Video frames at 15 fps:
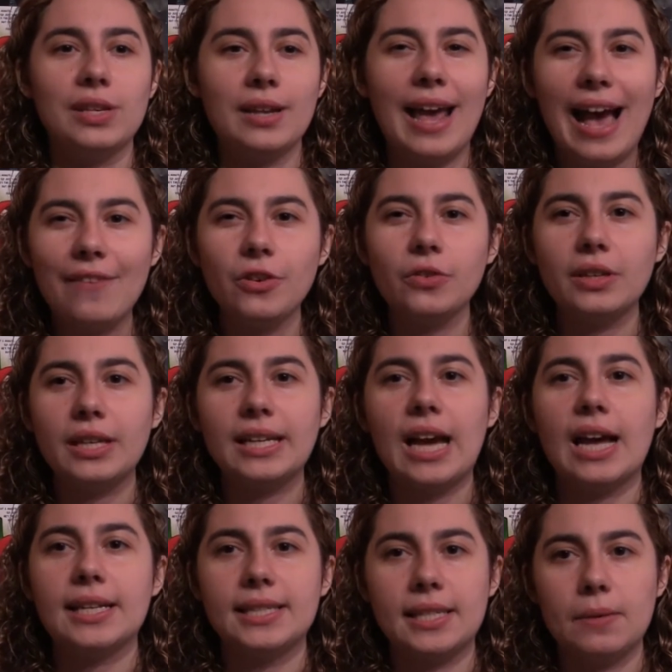And haven't really
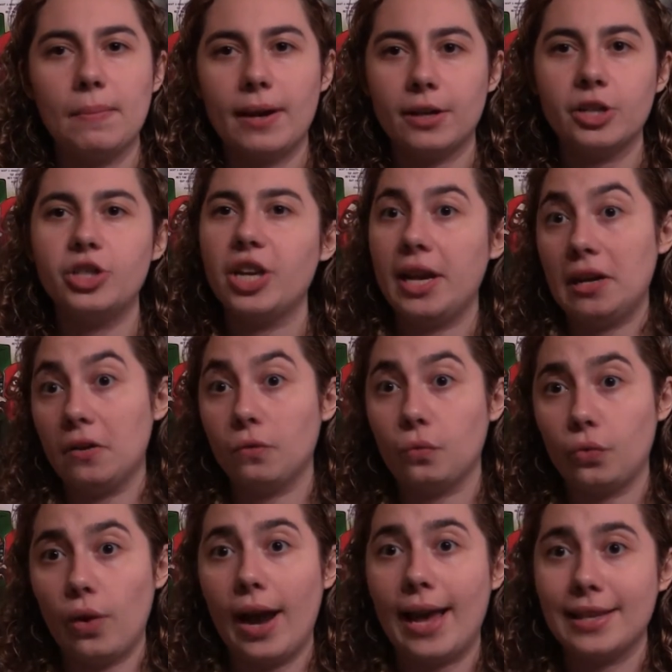gotten to see Mary Jane and
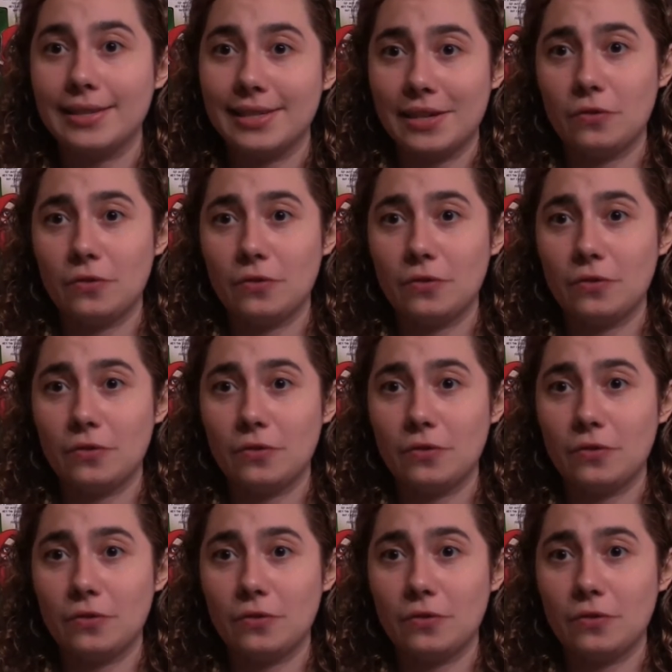friends